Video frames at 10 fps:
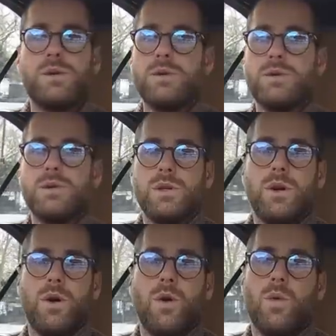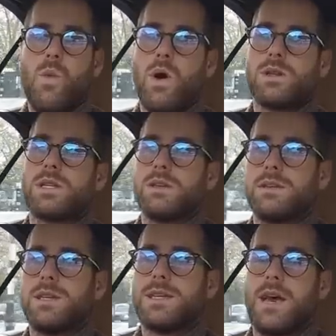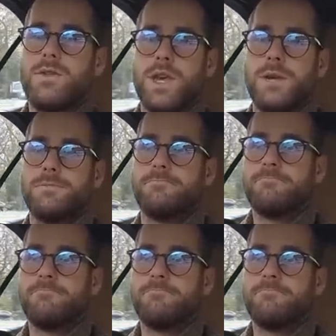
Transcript: what to tell you.